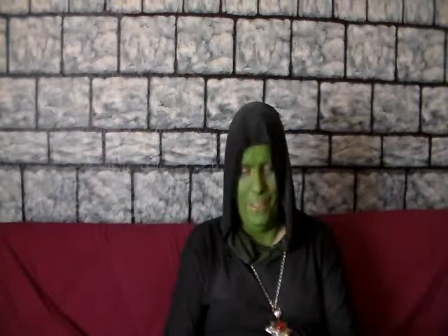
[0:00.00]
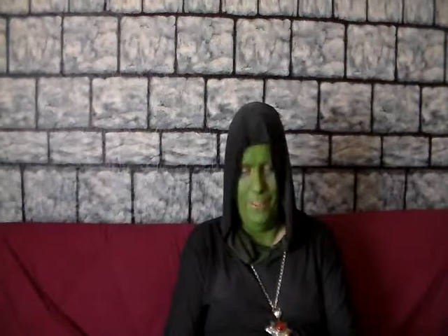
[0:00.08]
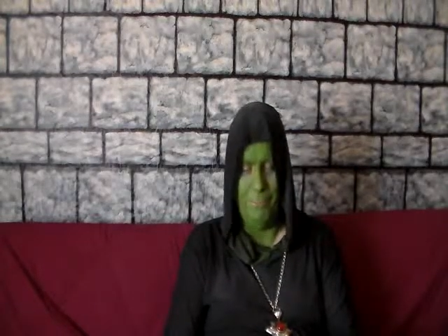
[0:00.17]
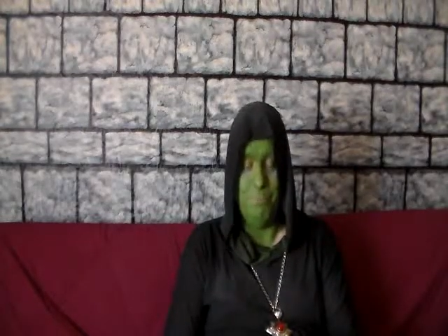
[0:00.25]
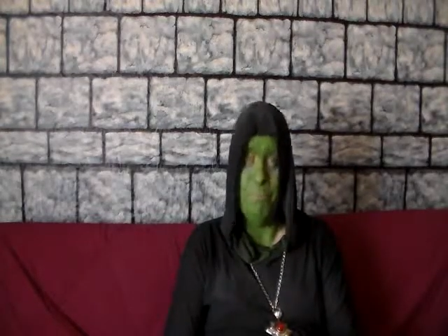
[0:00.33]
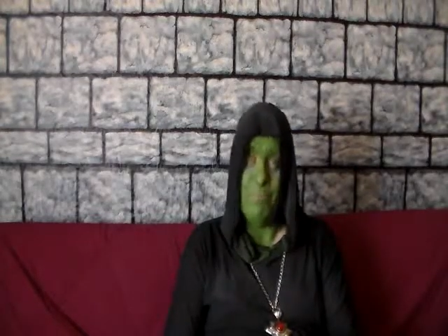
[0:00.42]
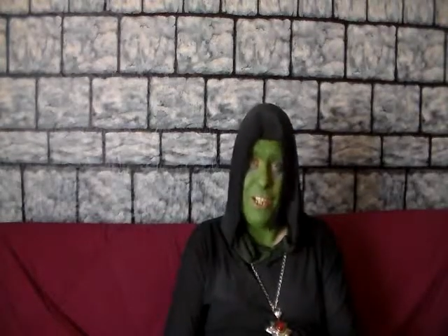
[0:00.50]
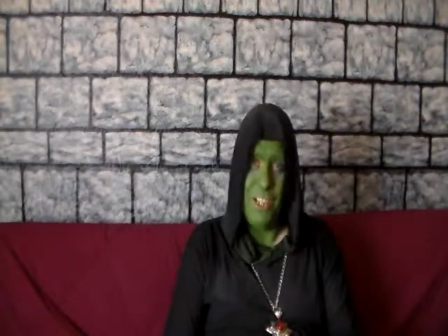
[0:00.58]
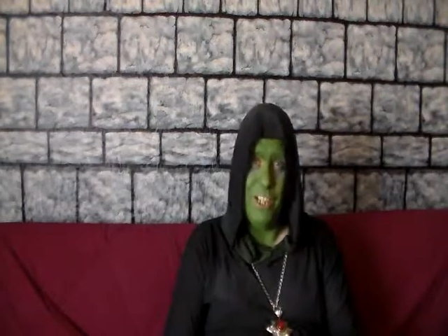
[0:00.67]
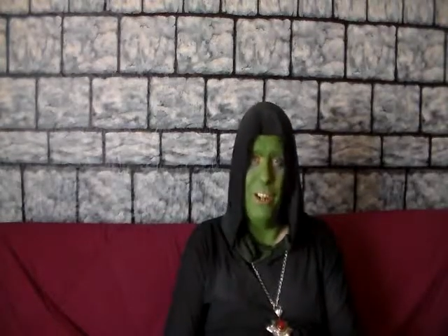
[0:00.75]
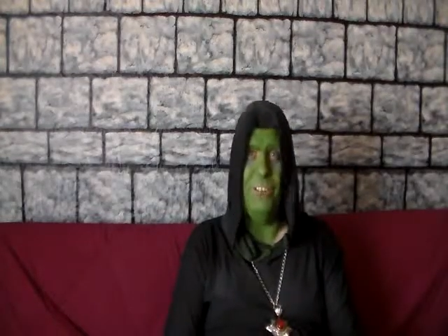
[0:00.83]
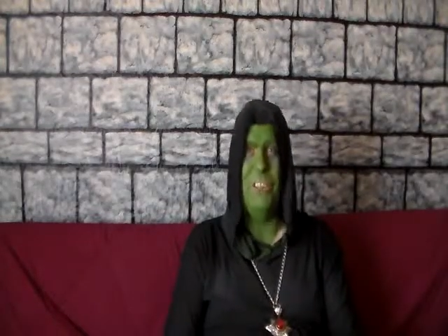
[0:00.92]
But,
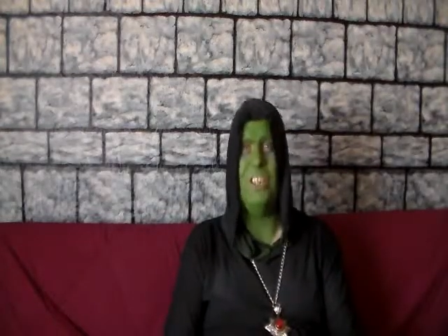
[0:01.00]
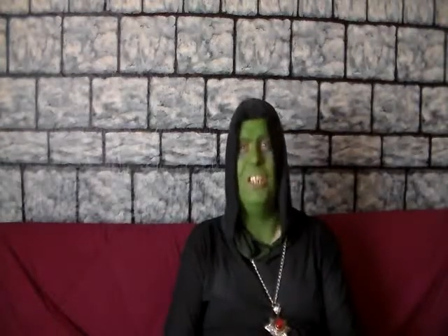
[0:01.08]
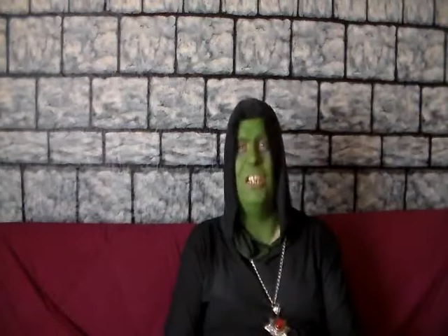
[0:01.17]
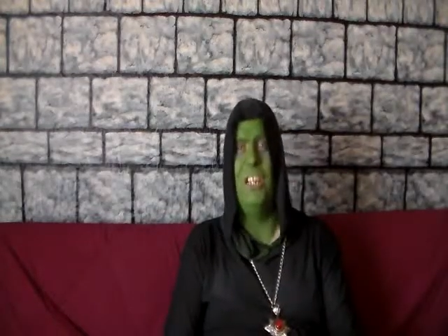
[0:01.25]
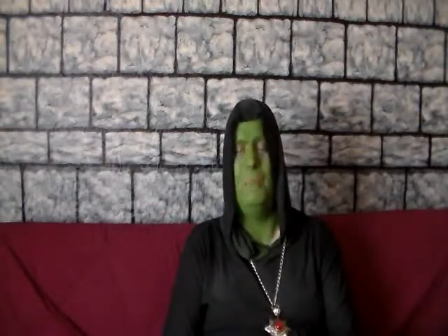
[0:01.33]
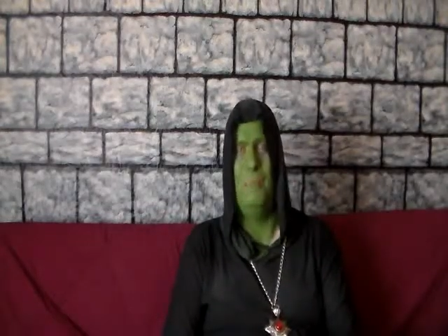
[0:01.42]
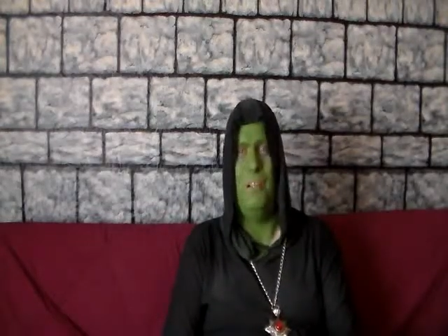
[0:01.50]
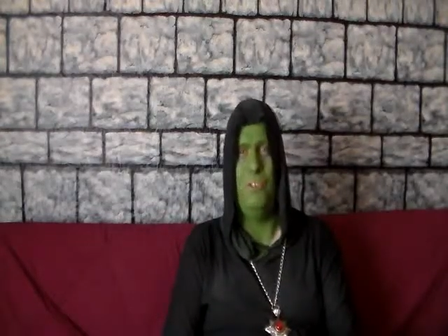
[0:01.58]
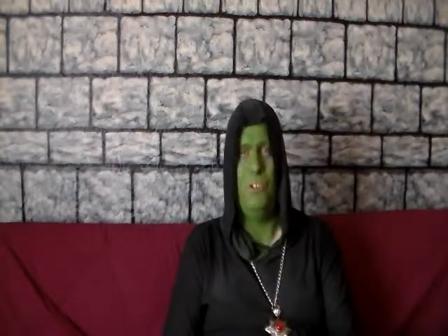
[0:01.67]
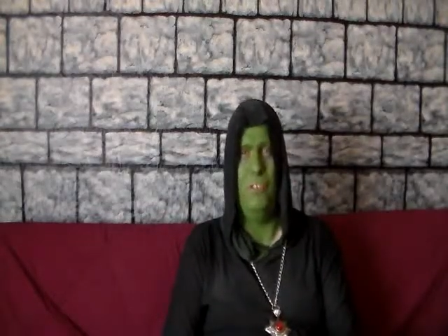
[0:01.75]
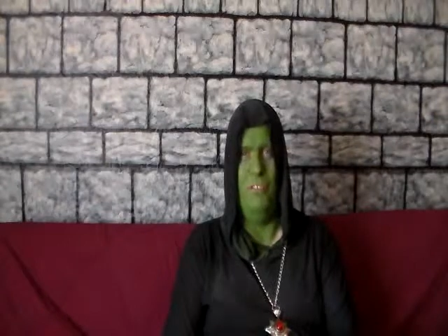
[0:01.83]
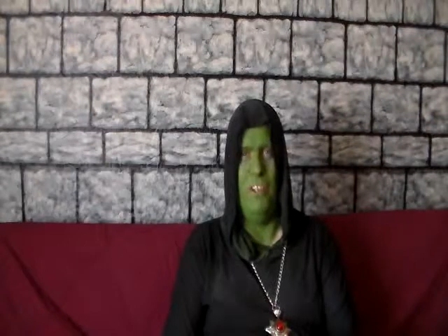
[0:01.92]
just a little bit
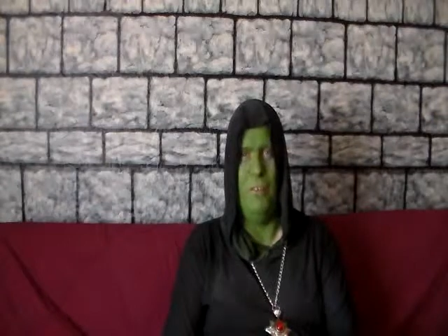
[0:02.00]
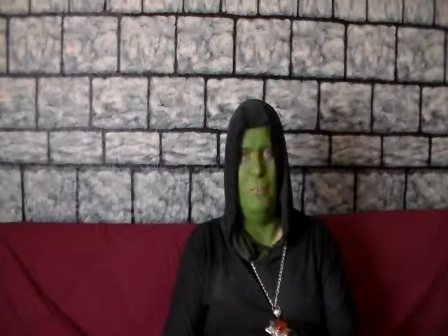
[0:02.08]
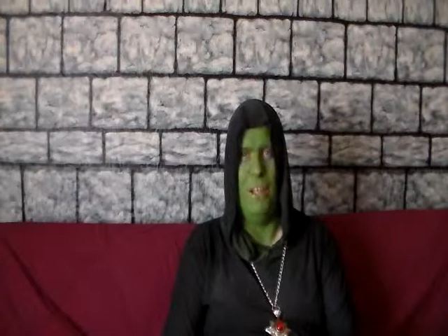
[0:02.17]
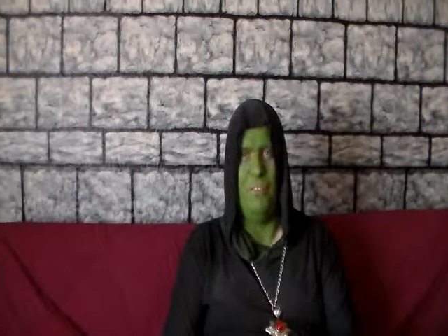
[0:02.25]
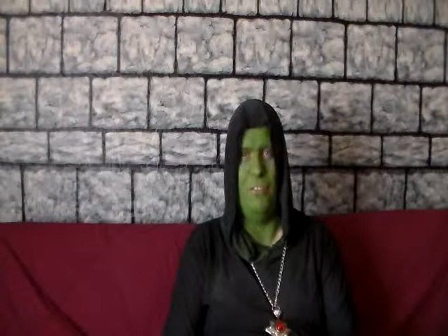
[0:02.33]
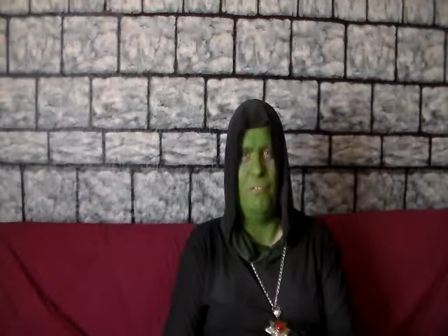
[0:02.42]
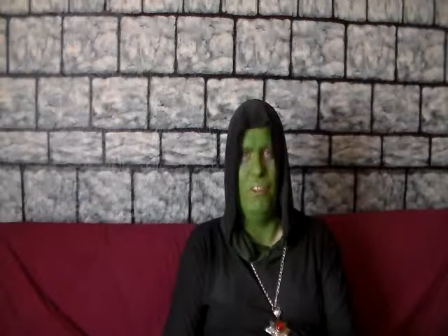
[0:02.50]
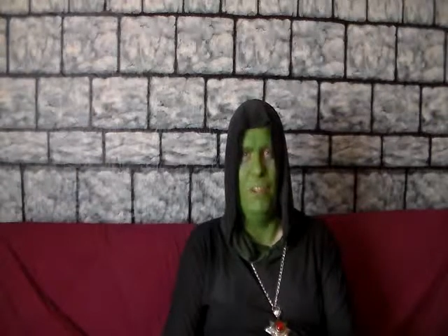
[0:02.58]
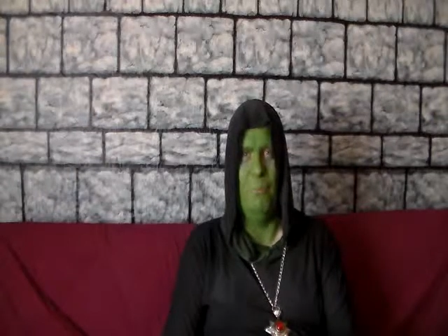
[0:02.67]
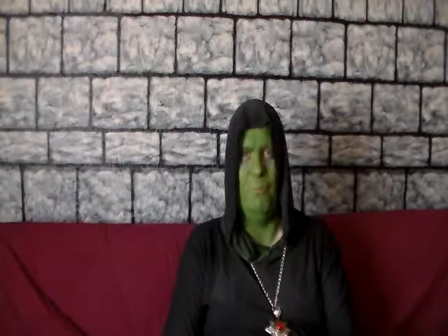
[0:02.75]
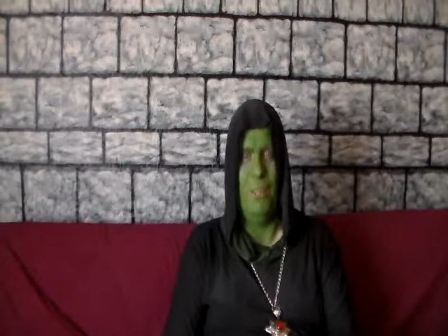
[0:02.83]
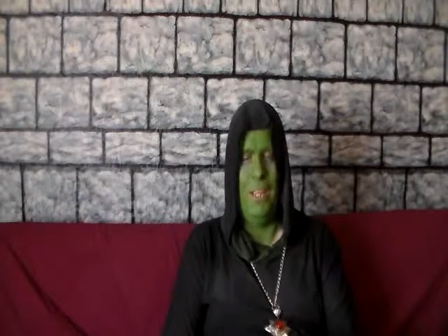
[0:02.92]
of trivia about the
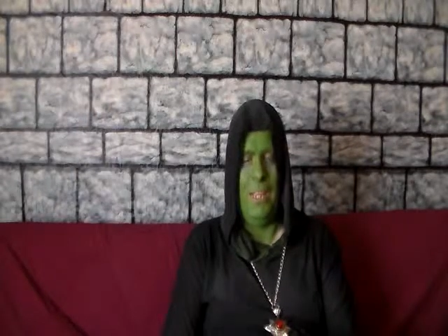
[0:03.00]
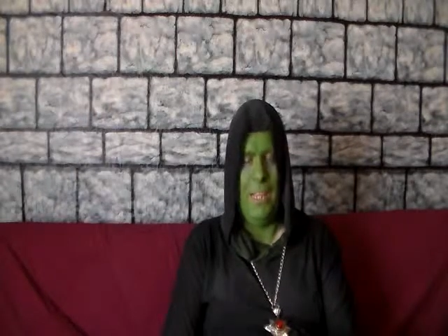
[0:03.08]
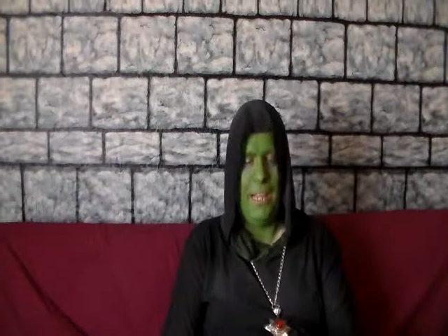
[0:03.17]
film.